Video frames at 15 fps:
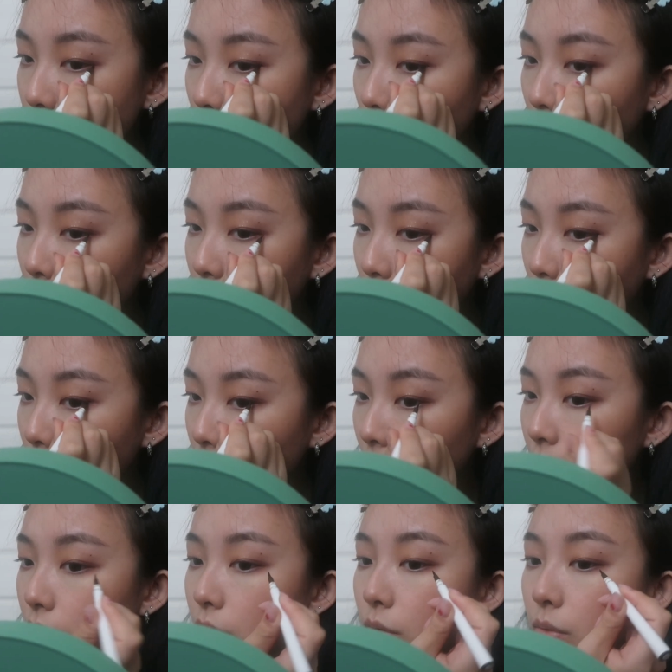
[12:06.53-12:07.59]
so I
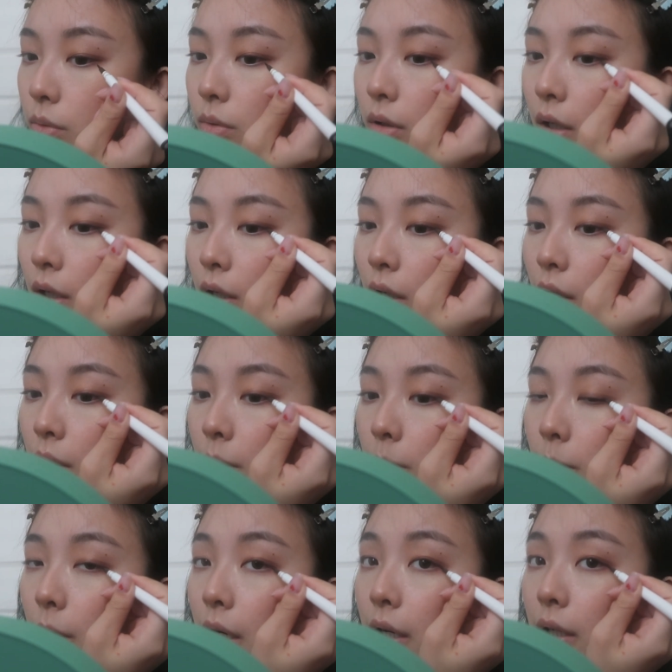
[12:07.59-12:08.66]
continue
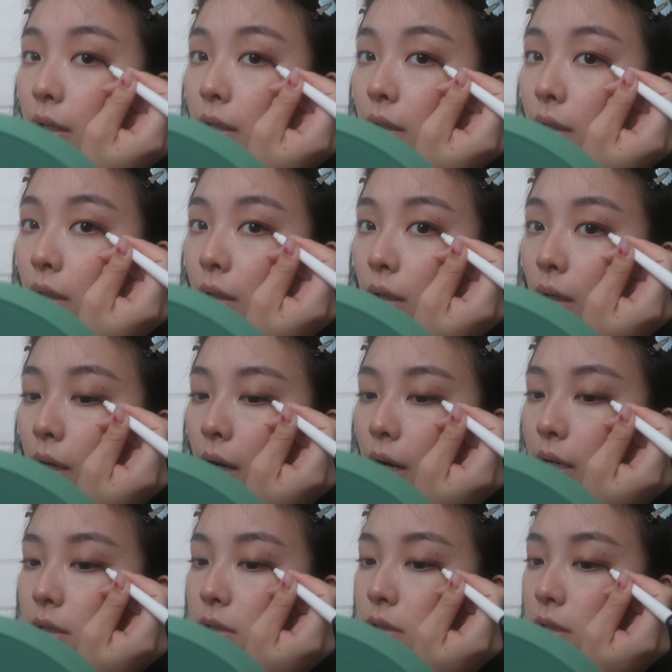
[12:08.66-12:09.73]
my
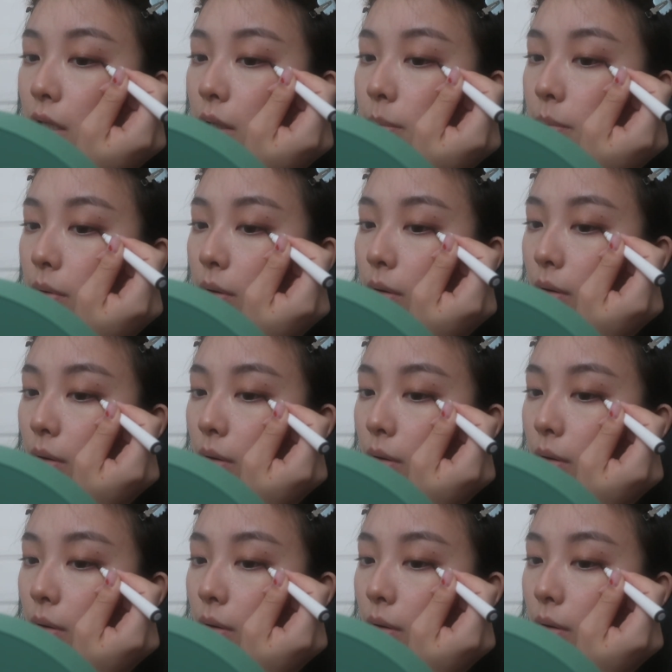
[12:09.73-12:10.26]
eye shape